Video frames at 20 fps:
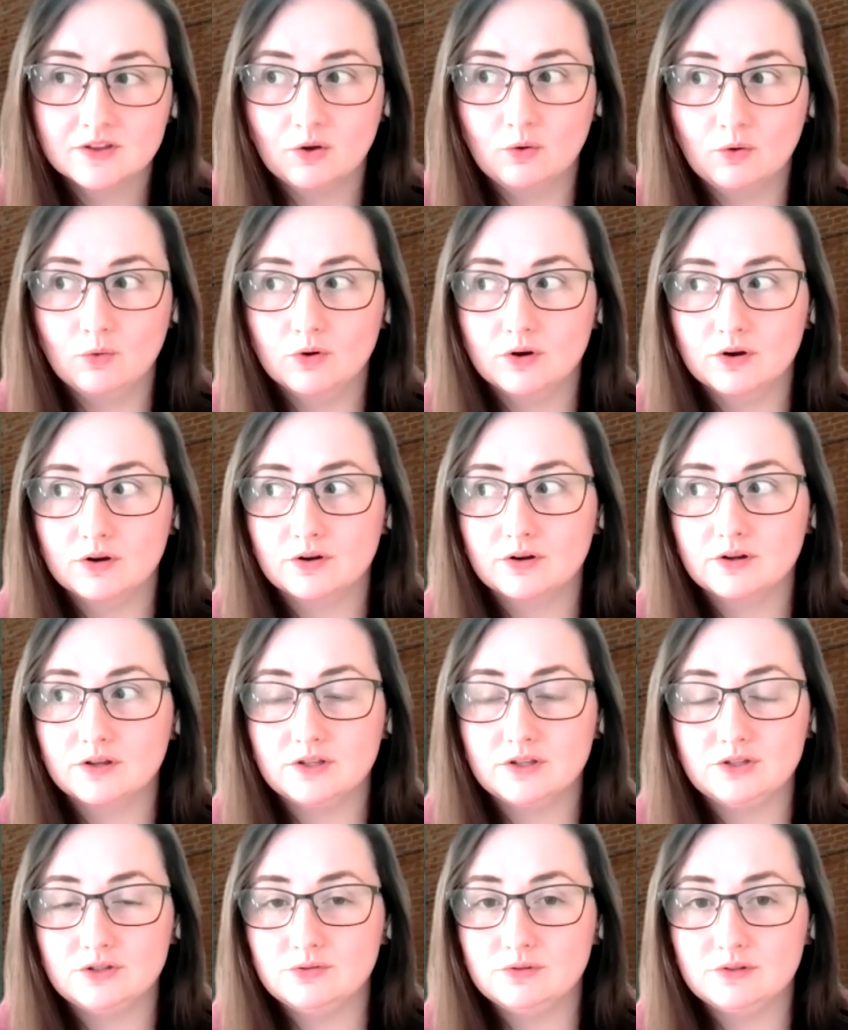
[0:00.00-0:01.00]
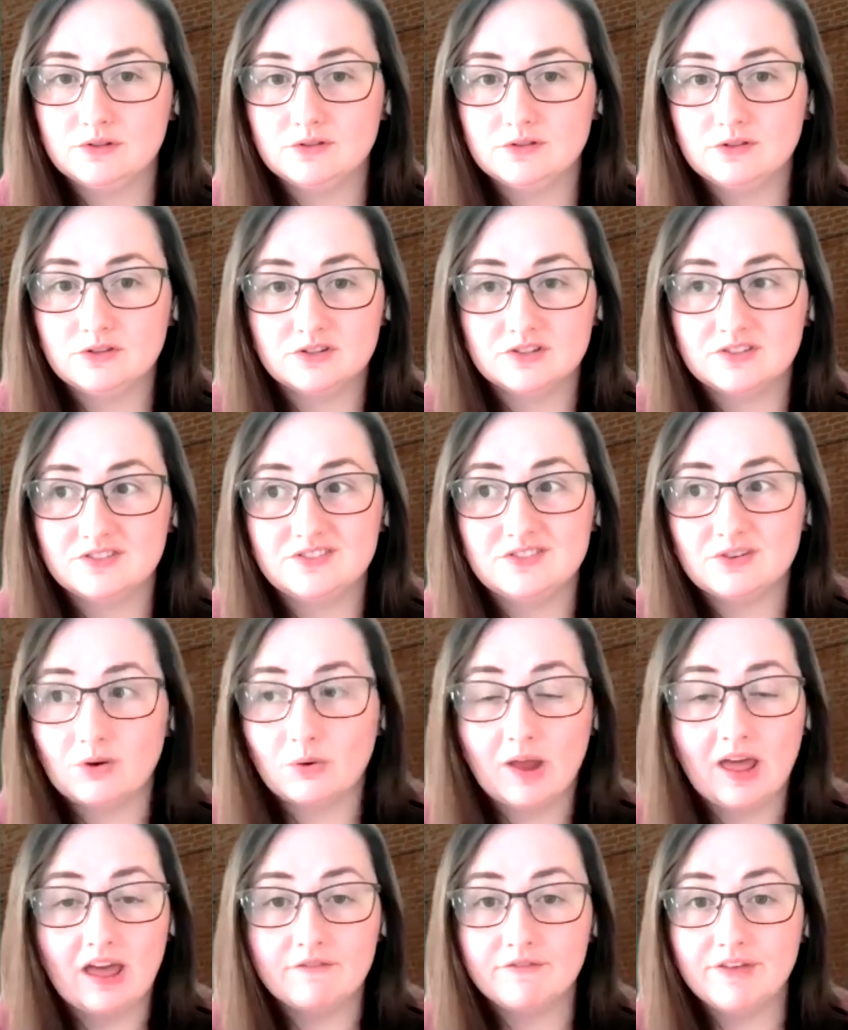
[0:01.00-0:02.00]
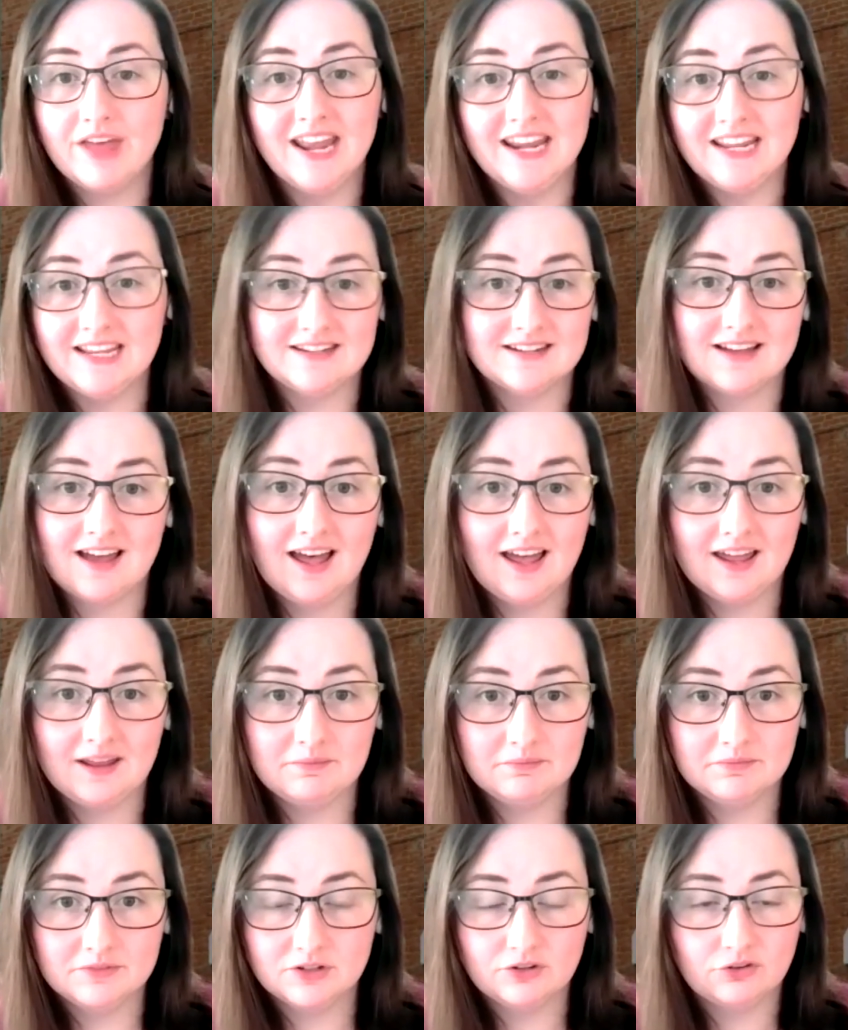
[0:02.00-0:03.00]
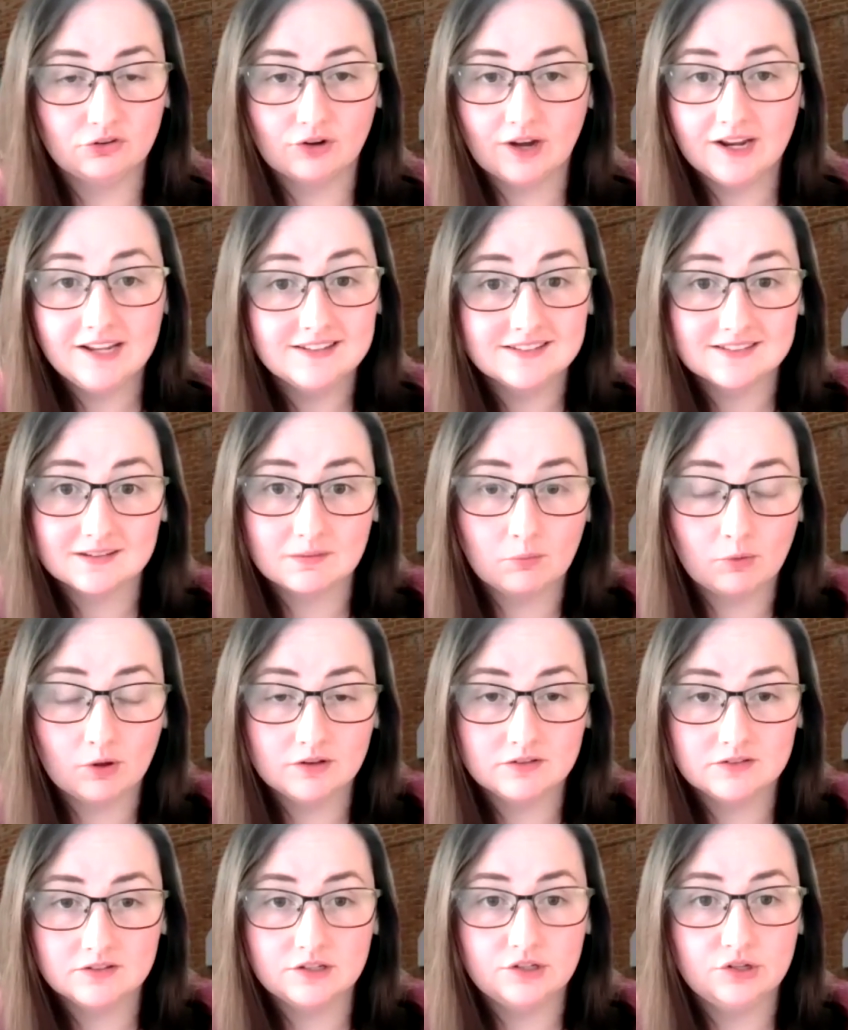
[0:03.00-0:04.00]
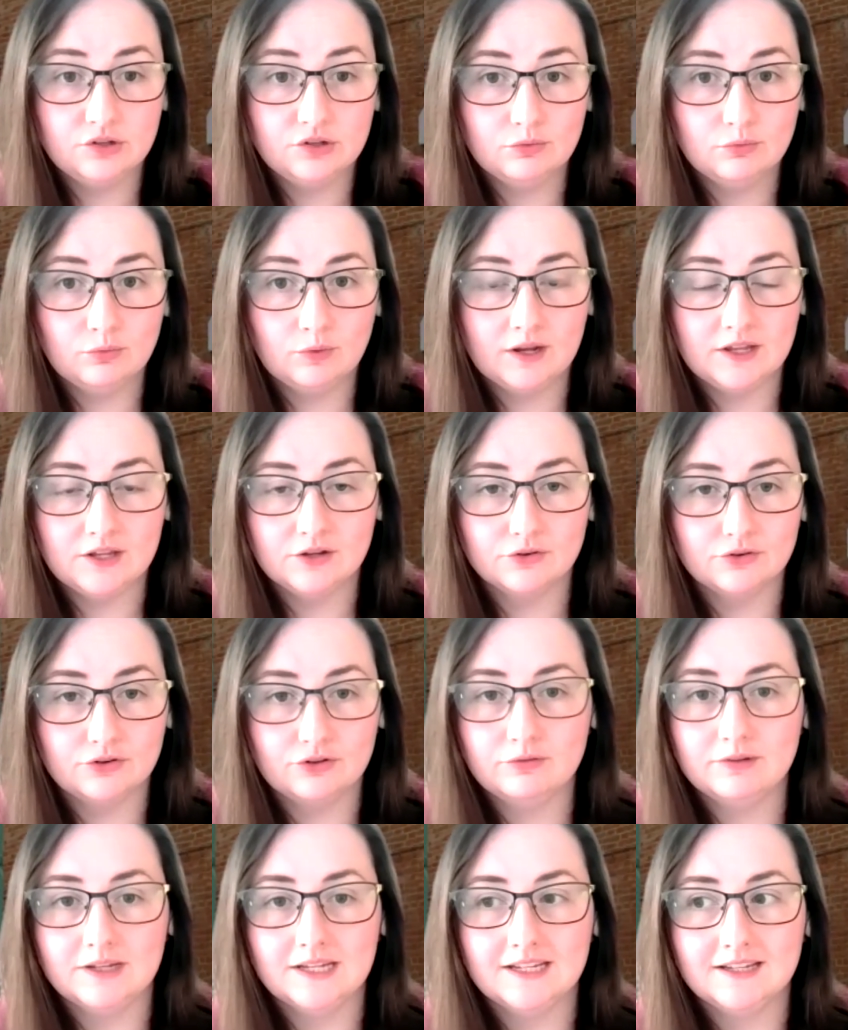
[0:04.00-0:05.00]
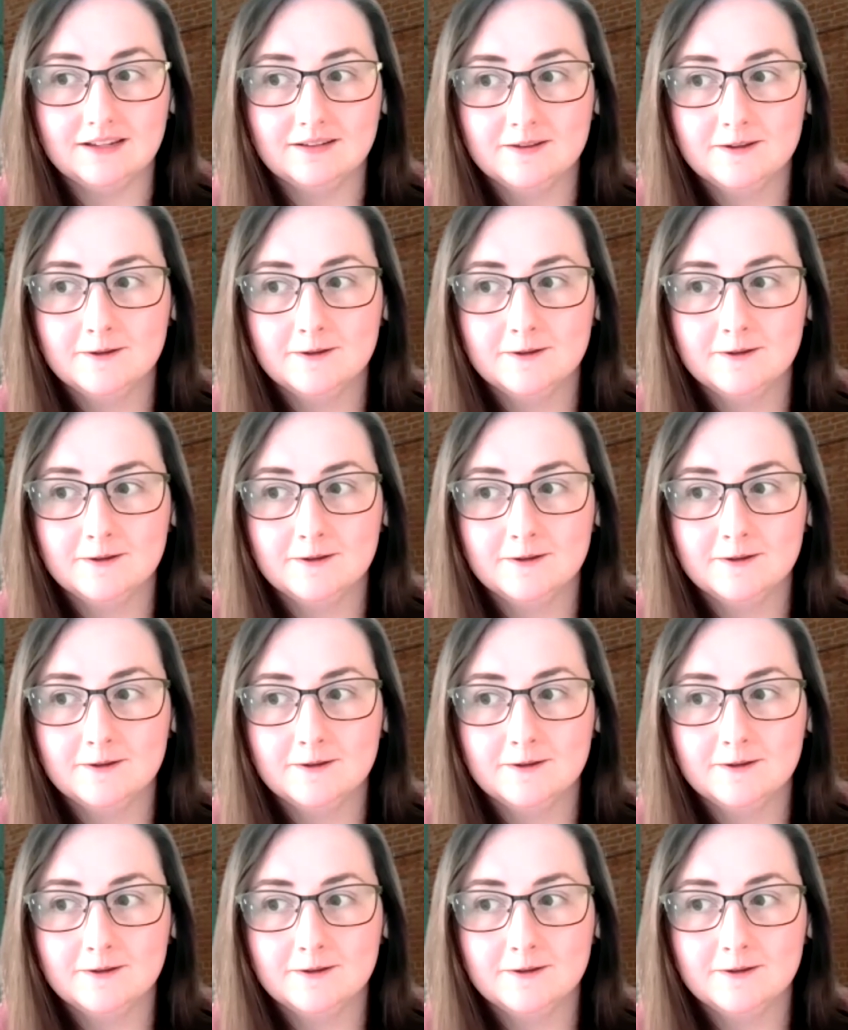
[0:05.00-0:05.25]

or you just don't have any time to train someone to do what you're doing.